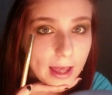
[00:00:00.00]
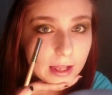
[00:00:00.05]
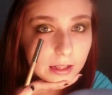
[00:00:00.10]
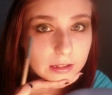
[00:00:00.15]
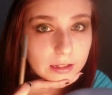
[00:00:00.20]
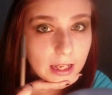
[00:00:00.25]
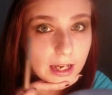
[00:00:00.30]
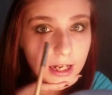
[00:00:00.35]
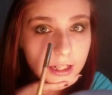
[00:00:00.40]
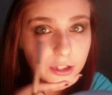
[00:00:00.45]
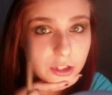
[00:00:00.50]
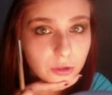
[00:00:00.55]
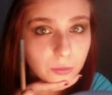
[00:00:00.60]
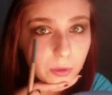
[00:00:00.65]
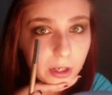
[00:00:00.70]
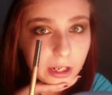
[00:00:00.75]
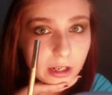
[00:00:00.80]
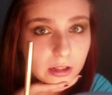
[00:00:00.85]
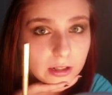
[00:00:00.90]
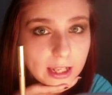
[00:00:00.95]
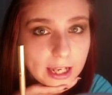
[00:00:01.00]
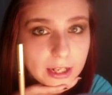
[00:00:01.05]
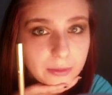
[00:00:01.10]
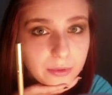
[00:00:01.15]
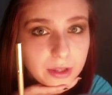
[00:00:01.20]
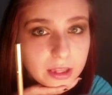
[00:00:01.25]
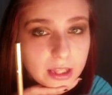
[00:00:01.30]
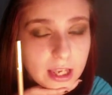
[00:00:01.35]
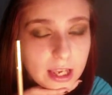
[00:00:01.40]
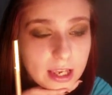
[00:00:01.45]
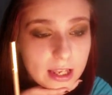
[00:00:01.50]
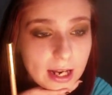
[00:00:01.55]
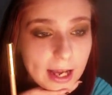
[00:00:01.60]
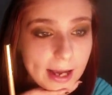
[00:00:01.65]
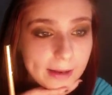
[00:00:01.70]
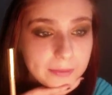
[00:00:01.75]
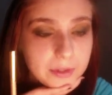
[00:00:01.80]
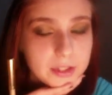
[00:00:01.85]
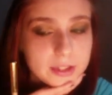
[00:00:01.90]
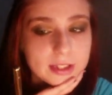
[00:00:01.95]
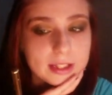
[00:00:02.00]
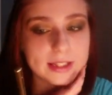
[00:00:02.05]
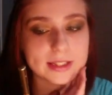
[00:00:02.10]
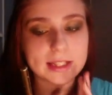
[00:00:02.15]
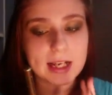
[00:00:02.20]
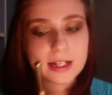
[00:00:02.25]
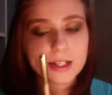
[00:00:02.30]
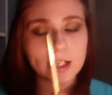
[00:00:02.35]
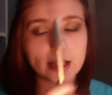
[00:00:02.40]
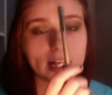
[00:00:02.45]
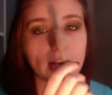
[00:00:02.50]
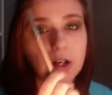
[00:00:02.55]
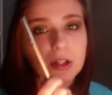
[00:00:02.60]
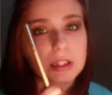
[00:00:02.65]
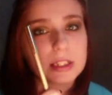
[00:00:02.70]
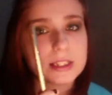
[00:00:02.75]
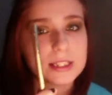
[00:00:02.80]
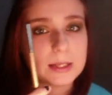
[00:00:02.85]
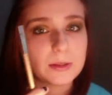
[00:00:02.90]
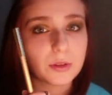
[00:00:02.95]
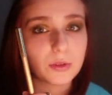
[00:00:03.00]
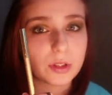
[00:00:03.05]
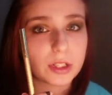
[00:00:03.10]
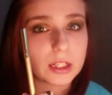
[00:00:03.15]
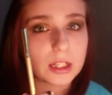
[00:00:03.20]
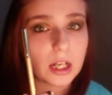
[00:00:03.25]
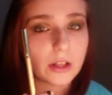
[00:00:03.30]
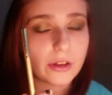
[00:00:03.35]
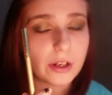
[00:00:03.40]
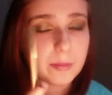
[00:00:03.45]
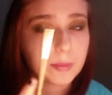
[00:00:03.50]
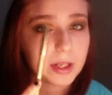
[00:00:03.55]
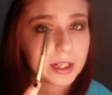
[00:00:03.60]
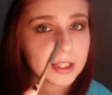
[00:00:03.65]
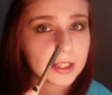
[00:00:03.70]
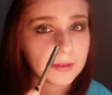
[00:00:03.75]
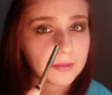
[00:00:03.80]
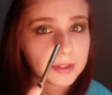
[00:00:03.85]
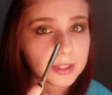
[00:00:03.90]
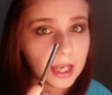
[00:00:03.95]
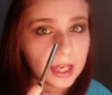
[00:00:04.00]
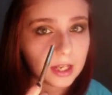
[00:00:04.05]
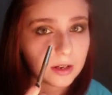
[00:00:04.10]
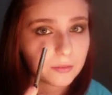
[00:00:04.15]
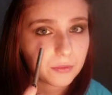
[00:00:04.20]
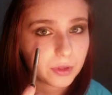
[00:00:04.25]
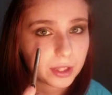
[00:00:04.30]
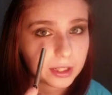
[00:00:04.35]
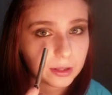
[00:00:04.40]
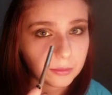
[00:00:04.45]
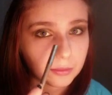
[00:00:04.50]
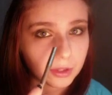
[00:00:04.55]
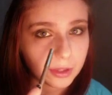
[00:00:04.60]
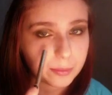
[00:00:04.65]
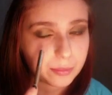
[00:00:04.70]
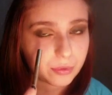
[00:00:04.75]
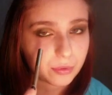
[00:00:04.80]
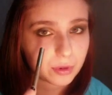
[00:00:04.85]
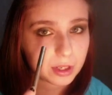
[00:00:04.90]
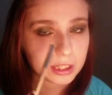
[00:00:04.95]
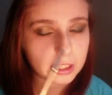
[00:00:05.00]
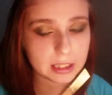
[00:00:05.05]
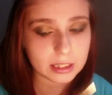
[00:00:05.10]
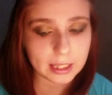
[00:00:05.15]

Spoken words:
and line your waterline with it. And obviously it's not going to come out the same green color, but it gives kind of like a really pretty,